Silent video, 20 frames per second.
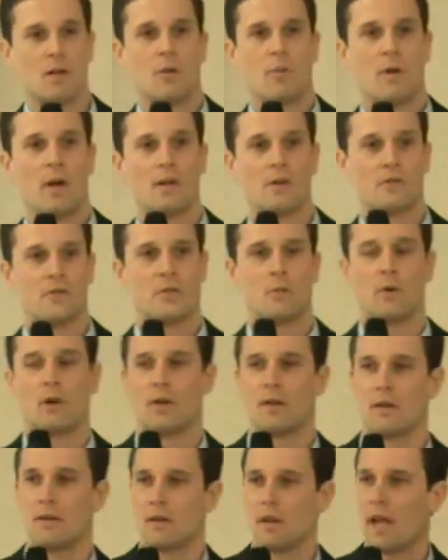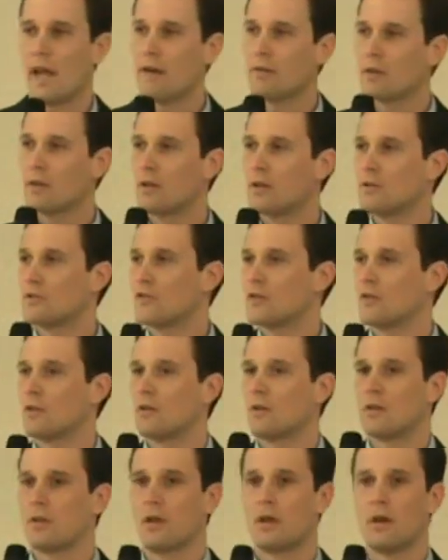We also work in
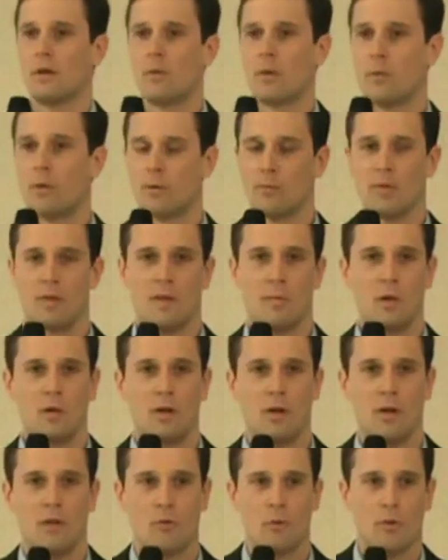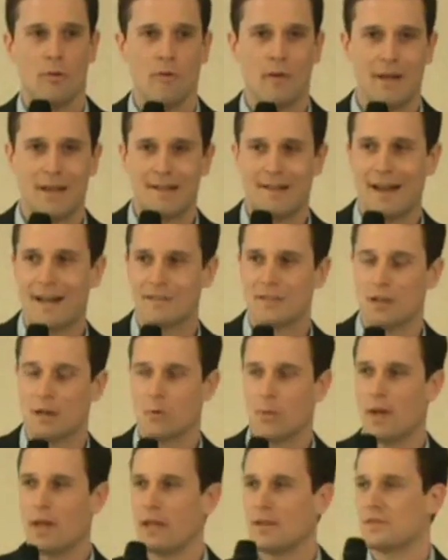agriculture. We work with communities who are fighting toxic
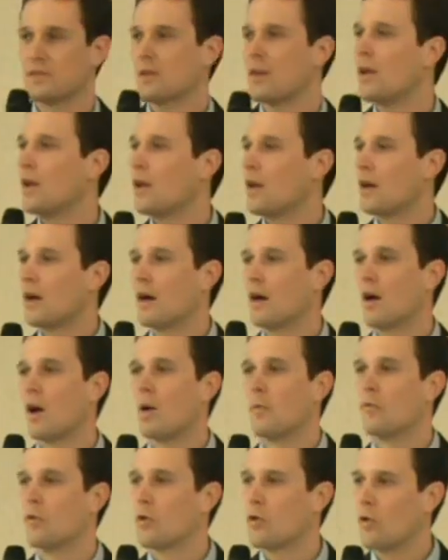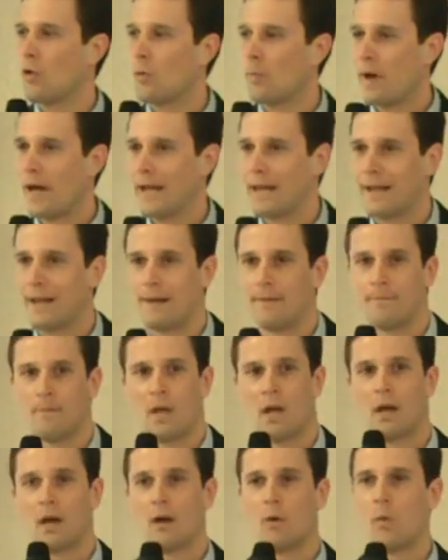waste, harmful coal
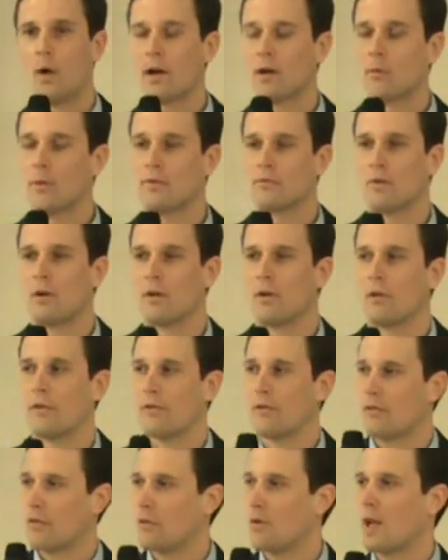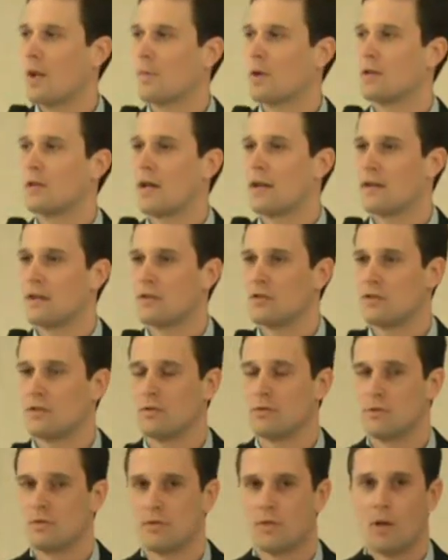mining, water withdrawals, you name it, a lot of
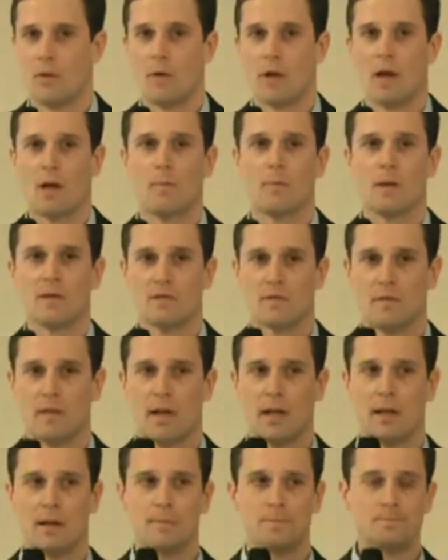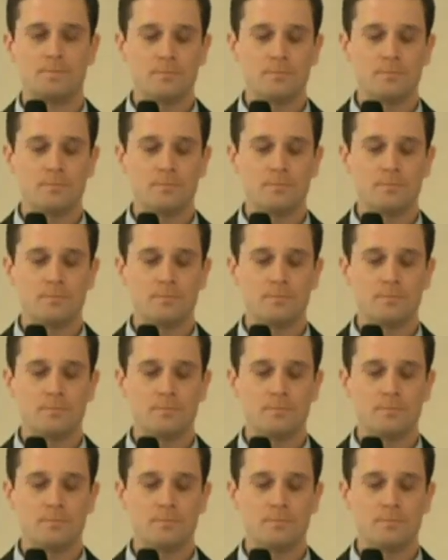issues going on in Pennsylvania.